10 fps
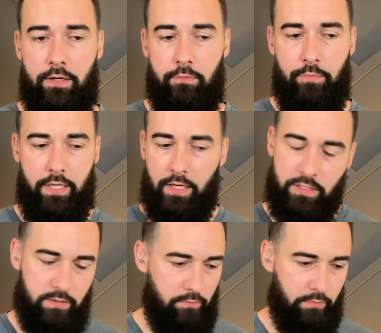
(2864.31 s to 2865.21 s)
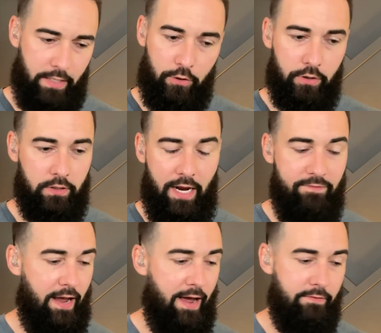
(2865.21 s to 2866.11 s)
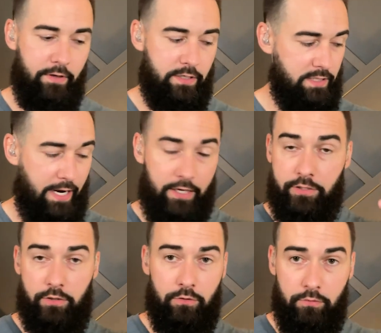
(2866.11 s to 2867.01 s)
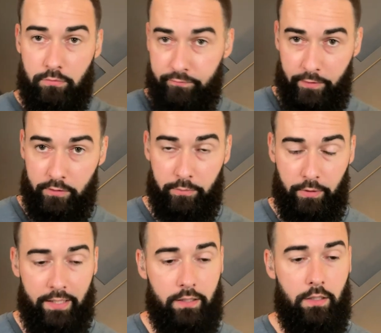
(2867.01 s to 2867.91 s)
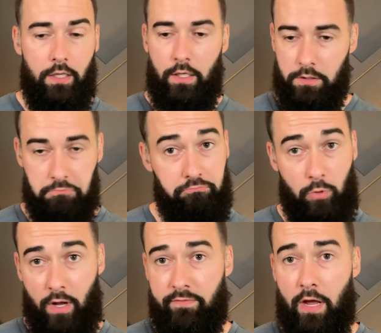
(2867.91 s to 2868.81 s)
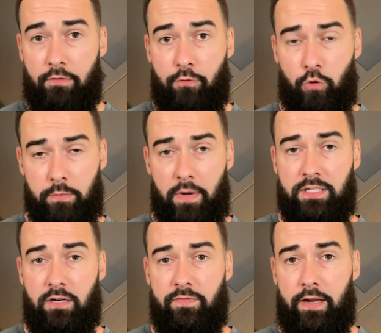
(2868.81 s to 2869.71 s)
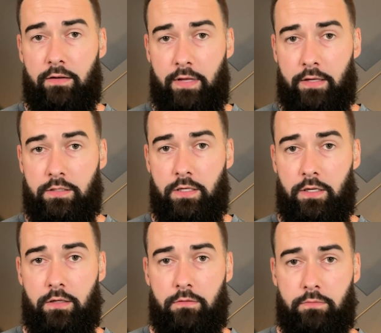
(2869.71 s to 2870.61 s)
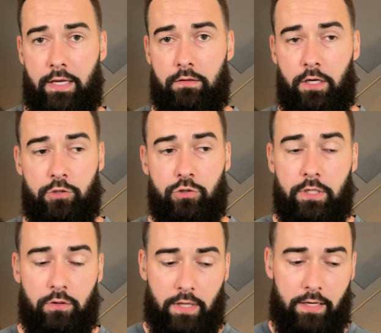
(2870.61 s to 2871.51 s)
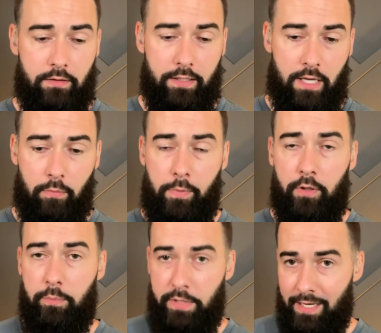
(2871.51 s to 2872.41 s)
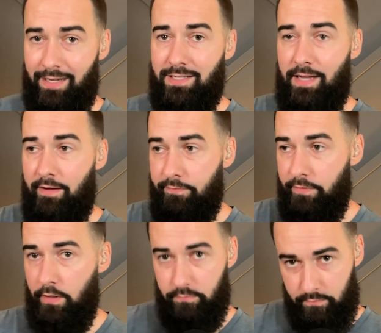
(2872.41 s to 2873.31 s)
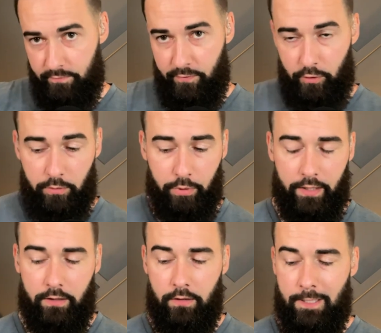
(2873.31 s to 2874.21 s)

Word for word: And because later in life, I have a desire to fill in the blank. Well, I've now afforded myself that, that, uh, that luxury or that, that capability, because I've fill in the blank.